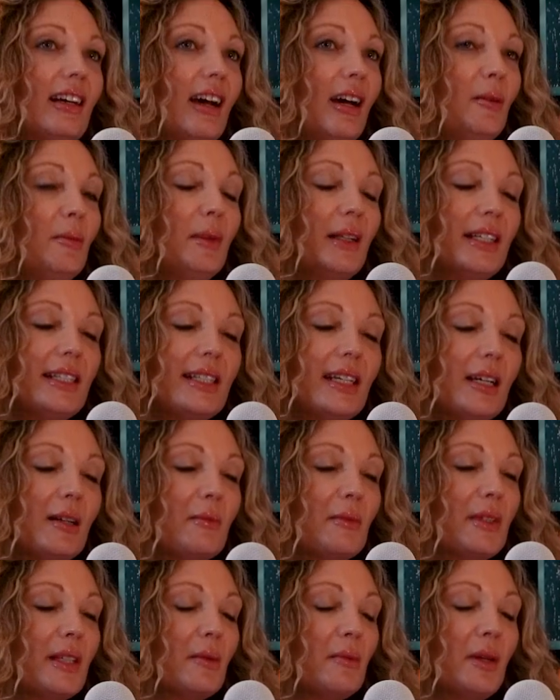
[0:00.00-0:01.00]
God bless
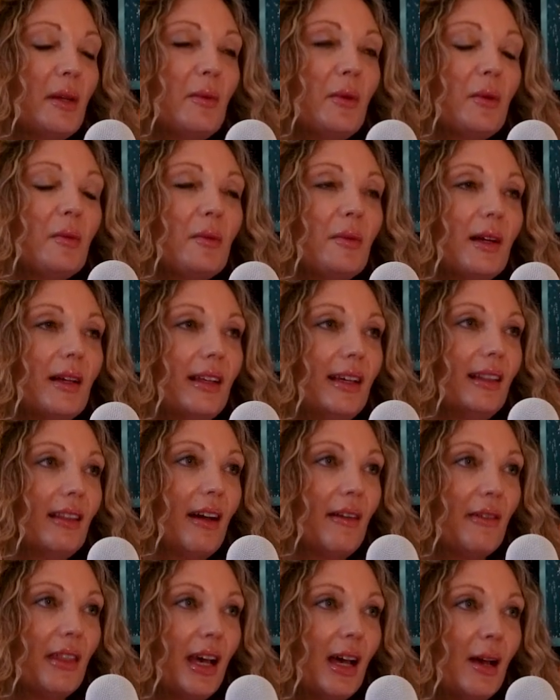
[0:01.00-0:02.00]
them. Some people really
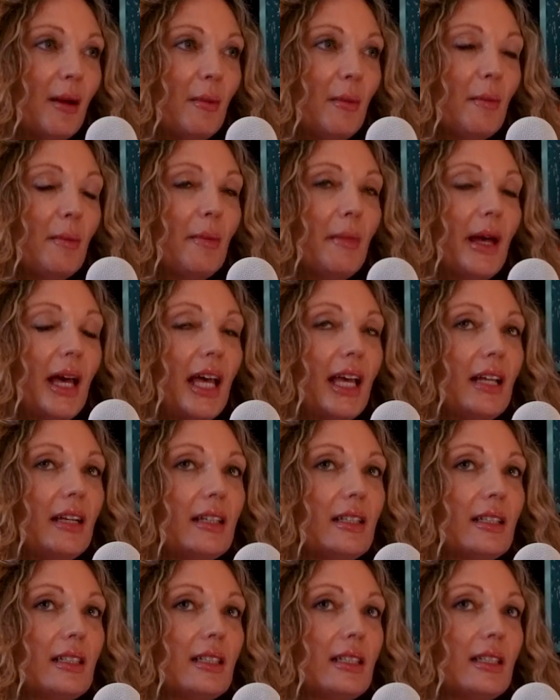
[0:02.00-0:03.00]
love them, but
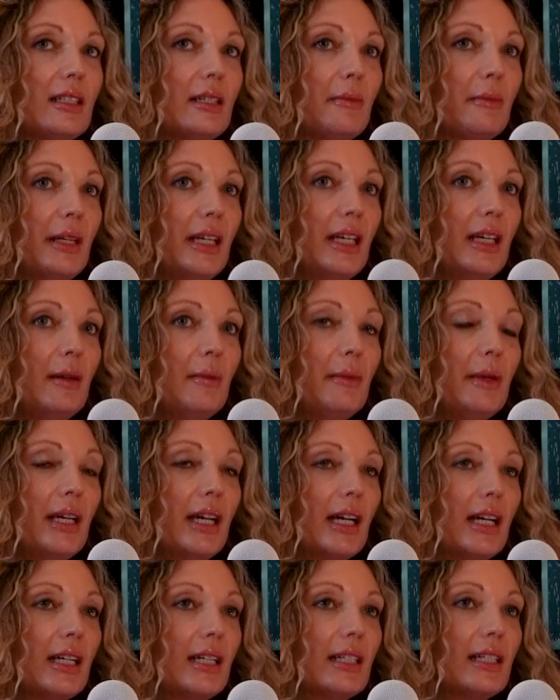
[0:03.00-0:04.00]
to me,
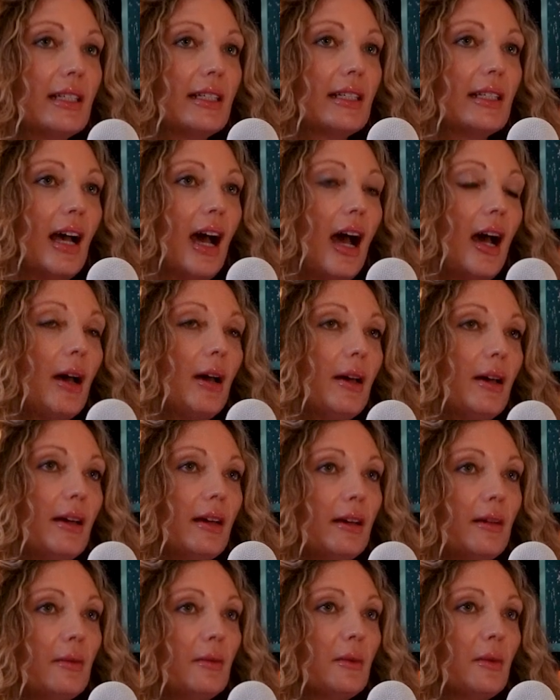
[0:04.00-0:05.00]
because
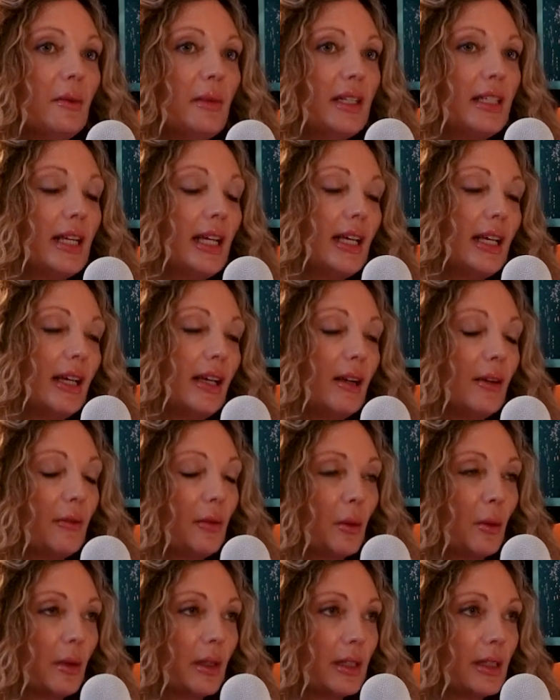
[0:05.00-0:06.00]
I would be taking care of
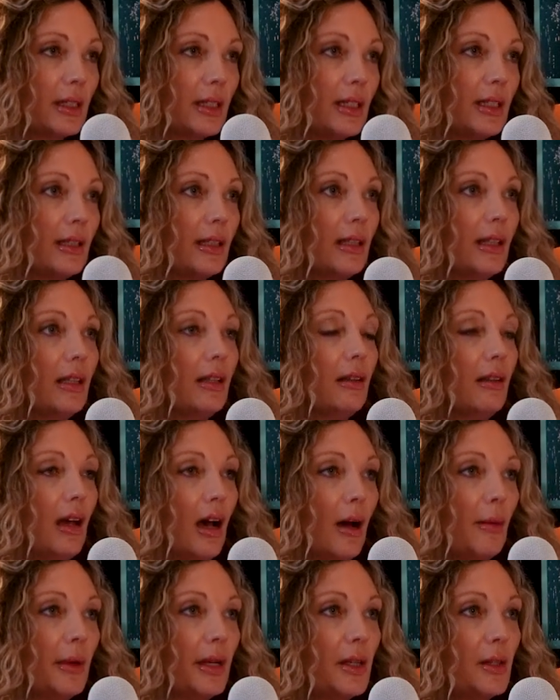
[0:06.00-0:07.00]
the horses and then the
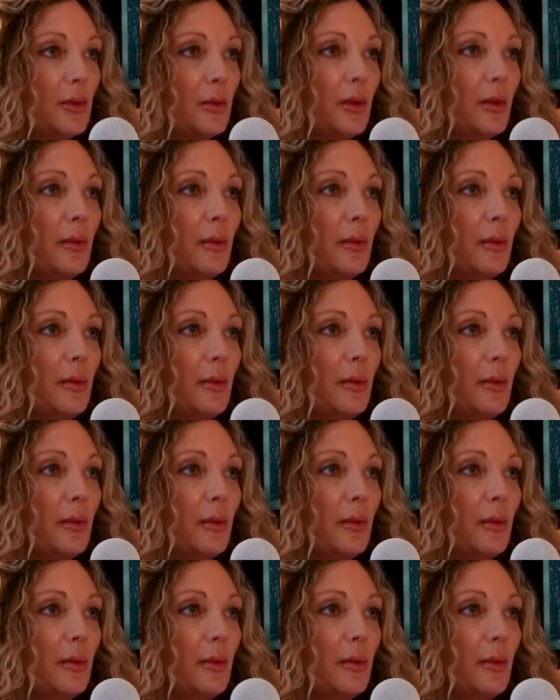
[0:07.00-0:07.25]
llamas would